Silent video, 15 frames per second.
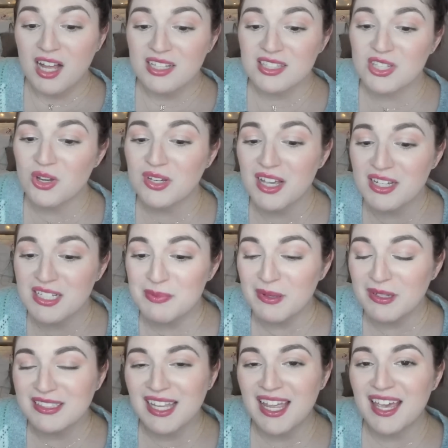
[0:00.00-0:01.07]
Do-young's
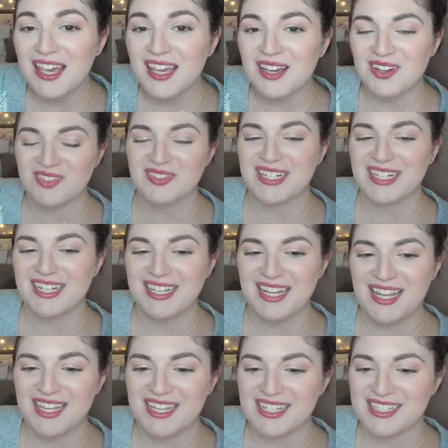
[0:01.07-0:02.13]
birthday! Oh my
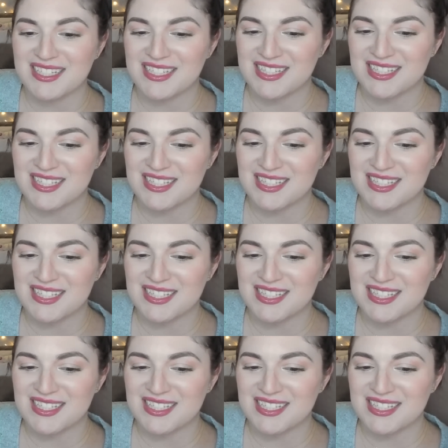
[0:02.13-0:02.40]
goodness!